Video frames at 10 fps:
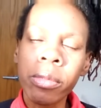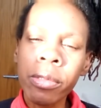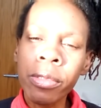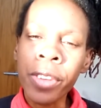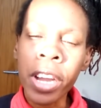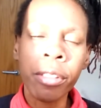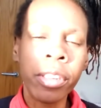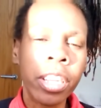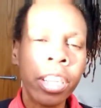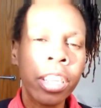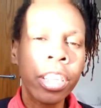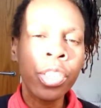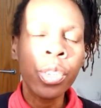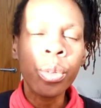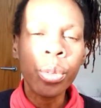very
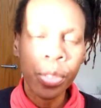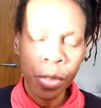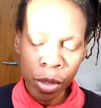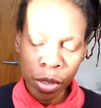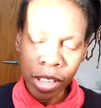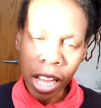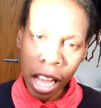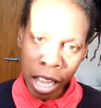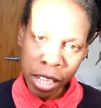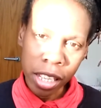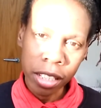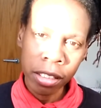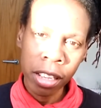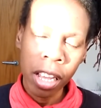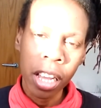useful to add
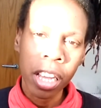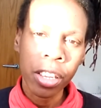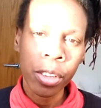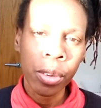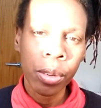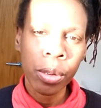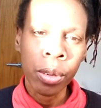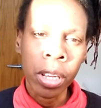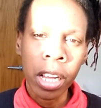it, you know,